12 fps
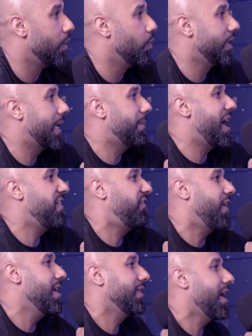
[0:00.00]
when the man
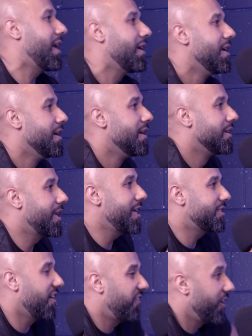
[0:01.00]
find out they
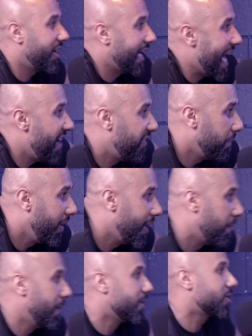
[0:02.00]
saw fucking 500,000
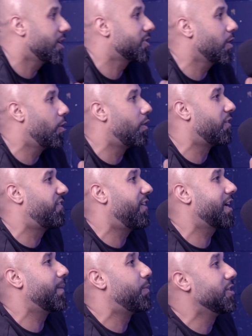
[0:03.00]
people or
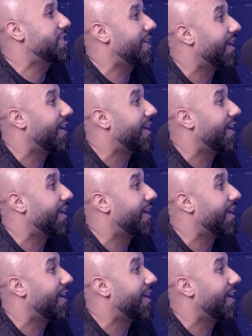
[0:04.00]
fucking pussy.